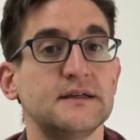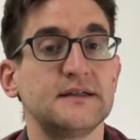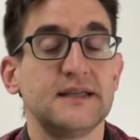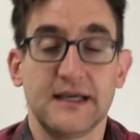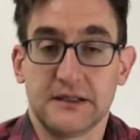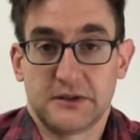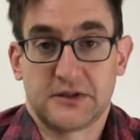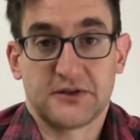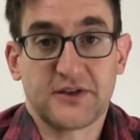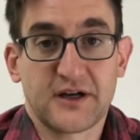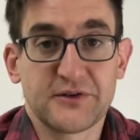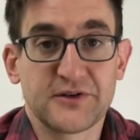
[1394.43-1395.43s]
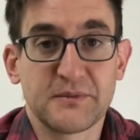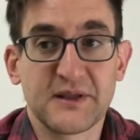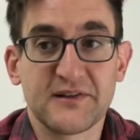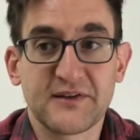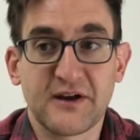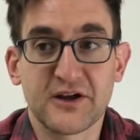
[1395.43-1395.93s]
Yeah, you thought it was going to be
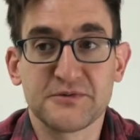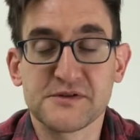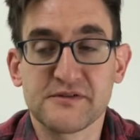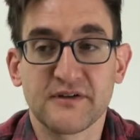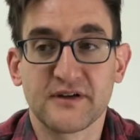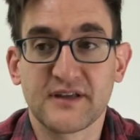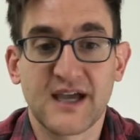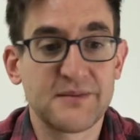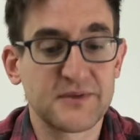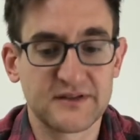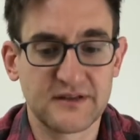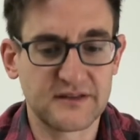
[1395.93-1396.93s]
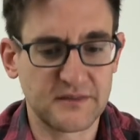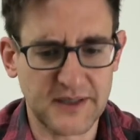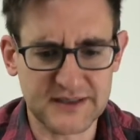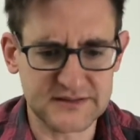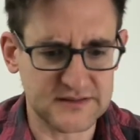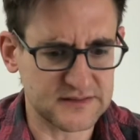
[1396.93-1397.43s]
the scariest movie of all time because it's
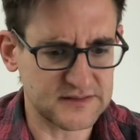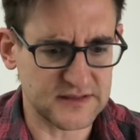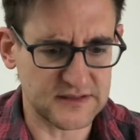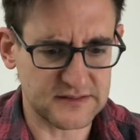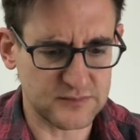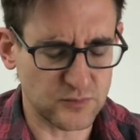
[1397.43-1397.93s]
about this